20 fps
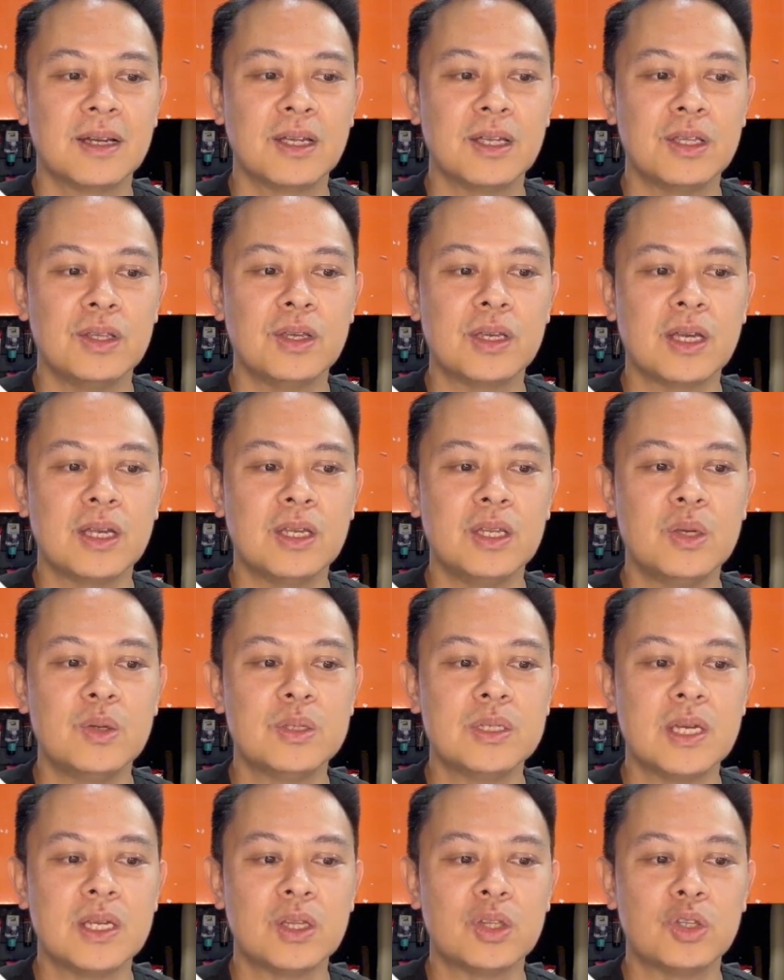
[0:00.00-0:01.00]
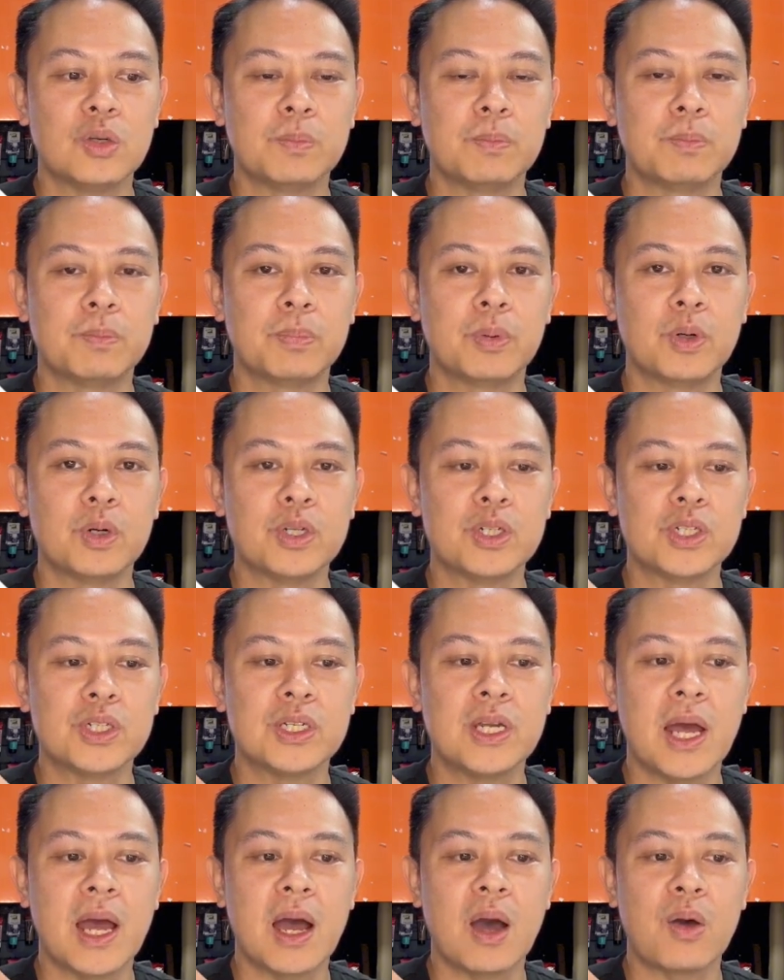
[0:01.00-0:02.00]
You can use it to push
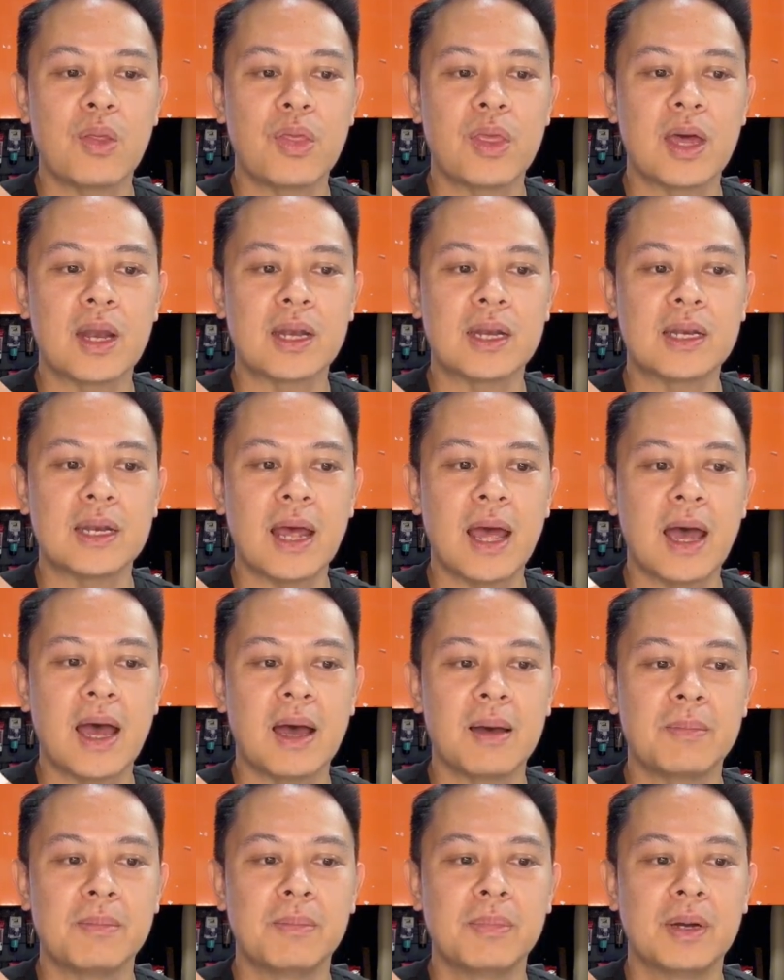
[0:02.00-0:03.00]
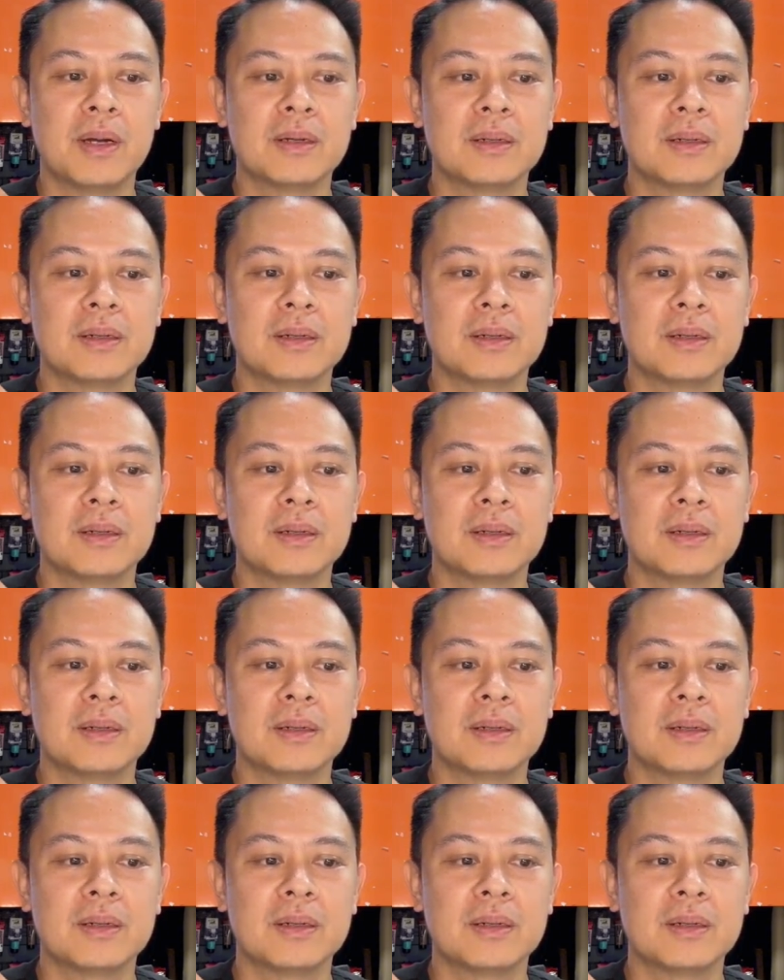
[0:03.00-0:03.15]
down that tab.